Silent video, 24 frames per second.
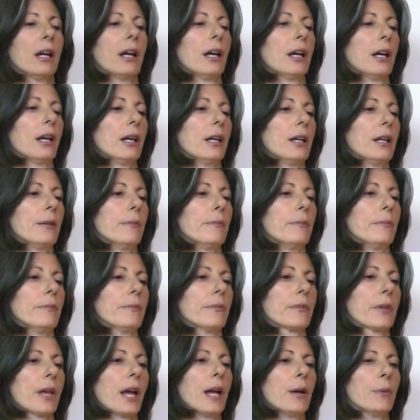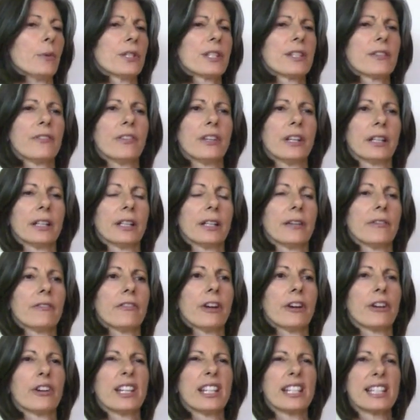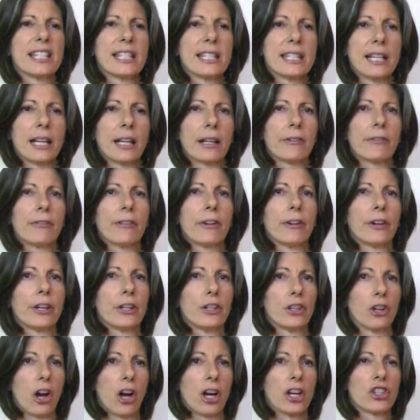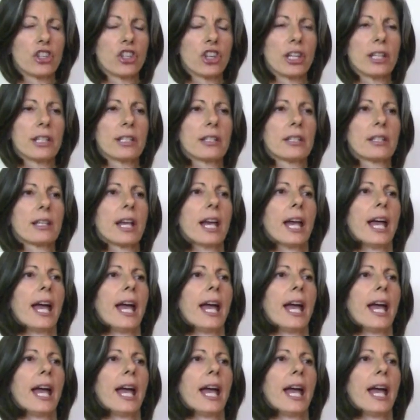I was feeling very sick, very nauseous,